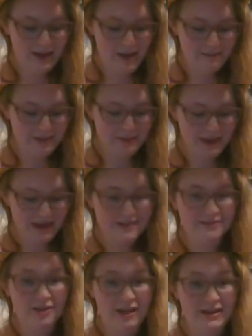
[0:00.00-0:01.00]
I'm
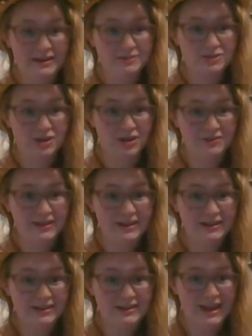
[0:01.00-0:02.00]
debating if I'll end up solving
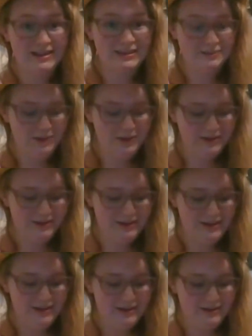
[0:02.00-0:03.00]
it at some point
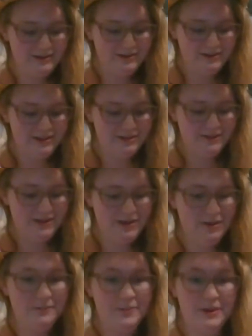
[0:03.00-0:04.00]
during this
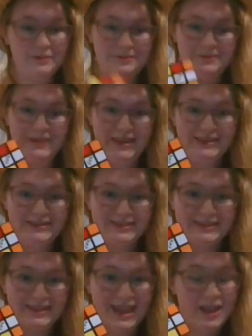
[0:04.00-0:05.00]
video, but
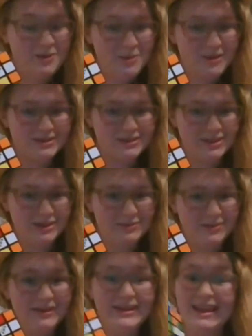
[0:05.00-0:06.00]
it's a Rubik's
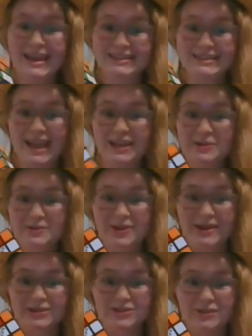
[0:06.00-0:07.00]
Cube. Yes, I do
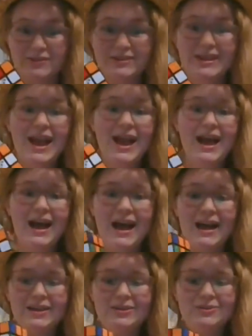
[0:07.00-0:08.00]
know how to solve it.
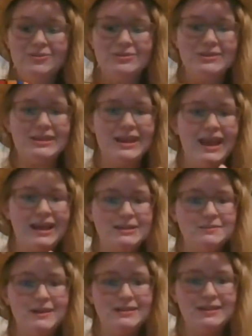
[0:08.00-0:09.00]
I use the
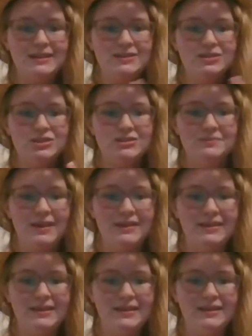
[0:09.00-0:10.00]
X message
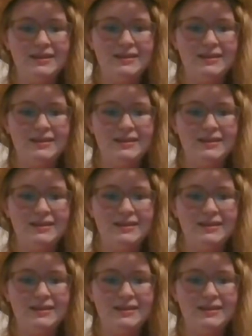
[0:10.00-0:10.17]
method,